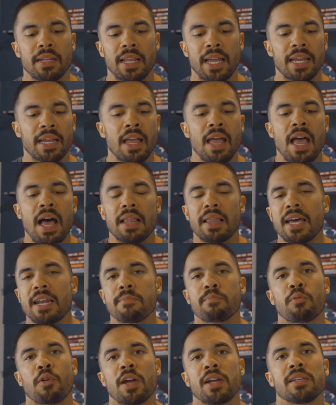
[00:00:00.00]
Like a lot
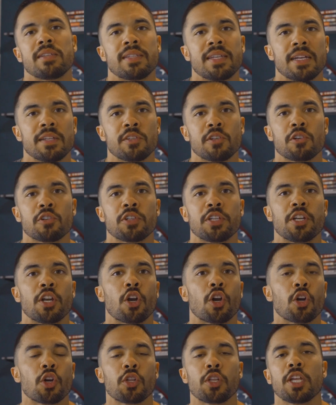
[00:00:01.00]
of predecessors and
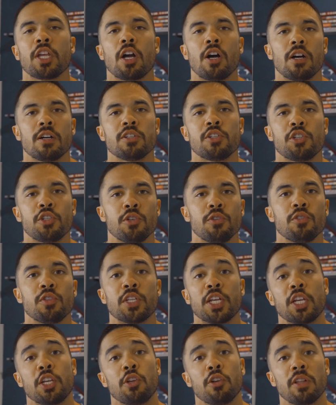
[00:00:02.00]
early on shoes
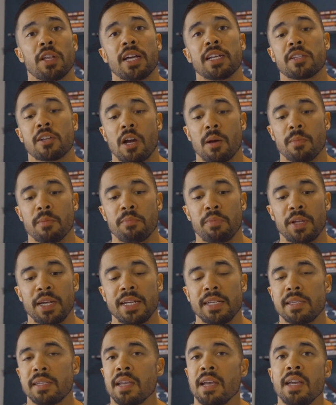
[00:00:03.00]
that utilize carbon
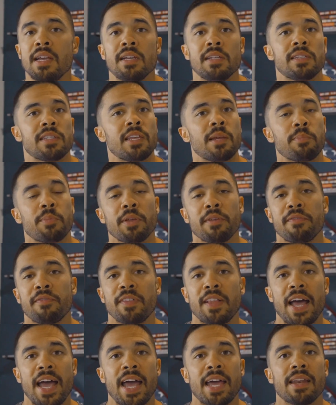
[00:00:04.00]
plates, simply
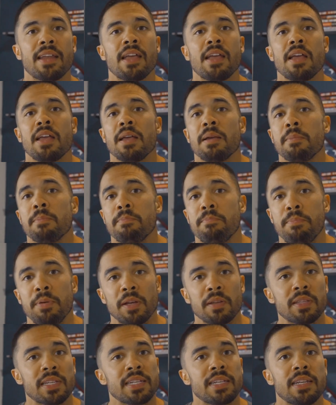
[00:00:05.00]
flat,
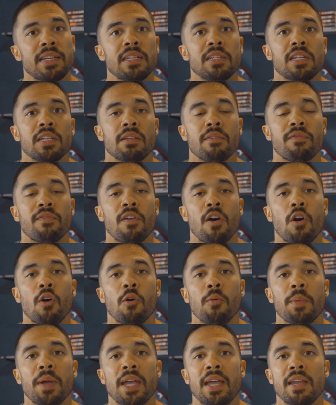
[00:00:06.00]
built it into the
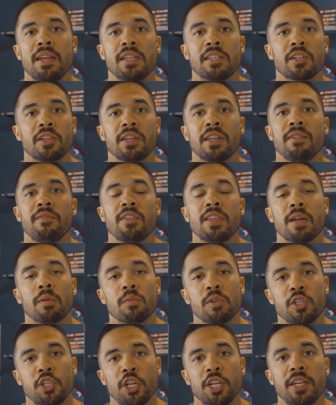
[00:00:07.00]
foam, and it's going to give you that
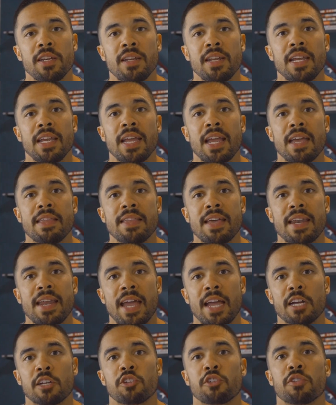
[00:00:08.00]
rigidity and that
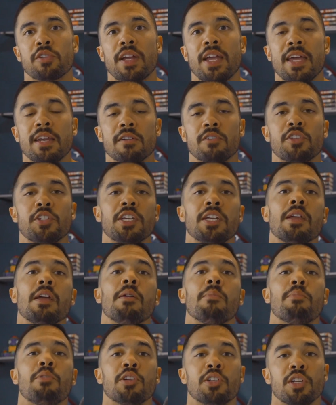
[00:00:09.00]
extra energy
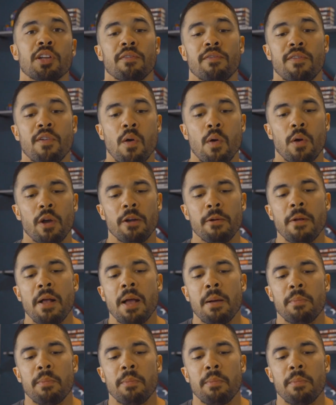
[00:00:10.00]
pushing forward.